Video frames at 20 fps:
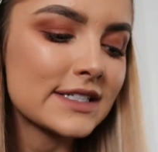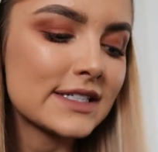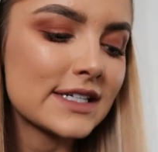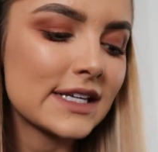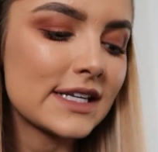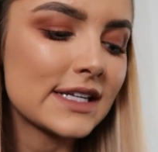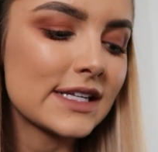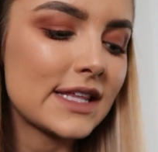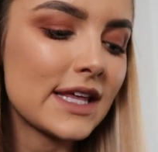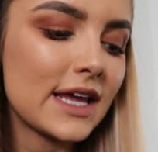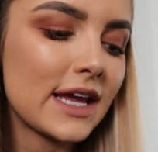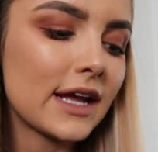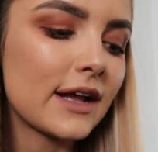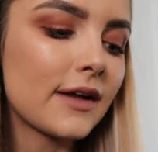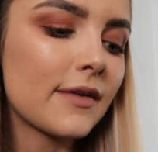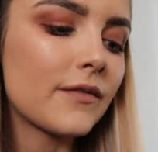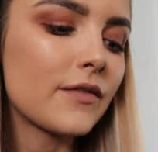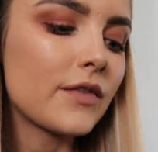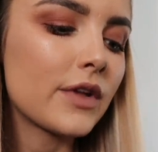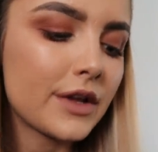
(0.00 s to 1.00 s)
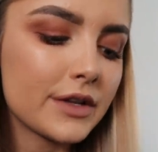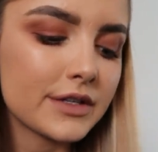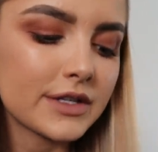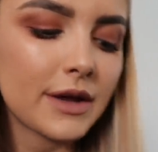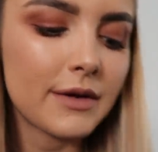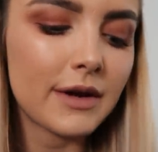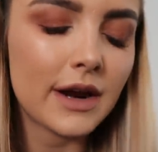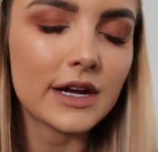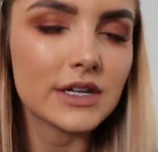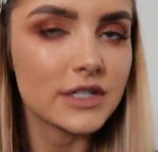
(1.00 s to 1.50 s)
still a thing? Because
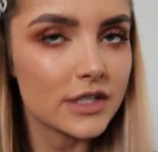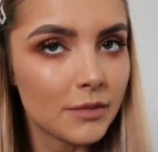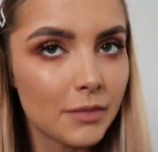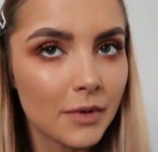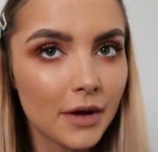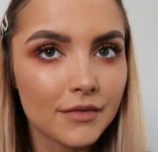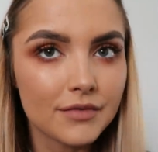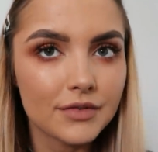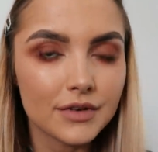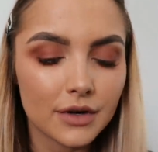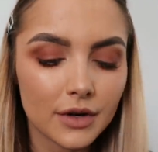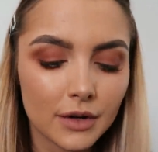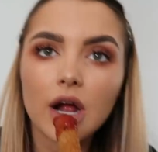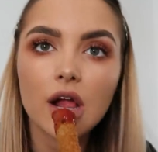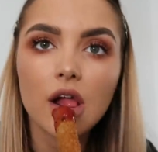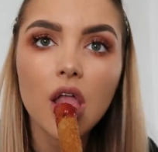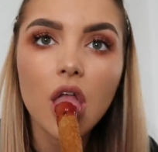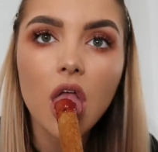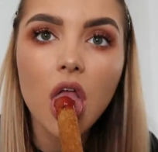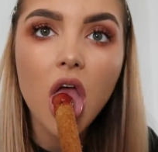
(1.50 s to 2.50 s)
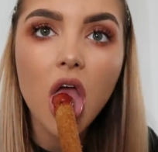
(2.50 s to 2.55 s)
I would actually be up for doing it.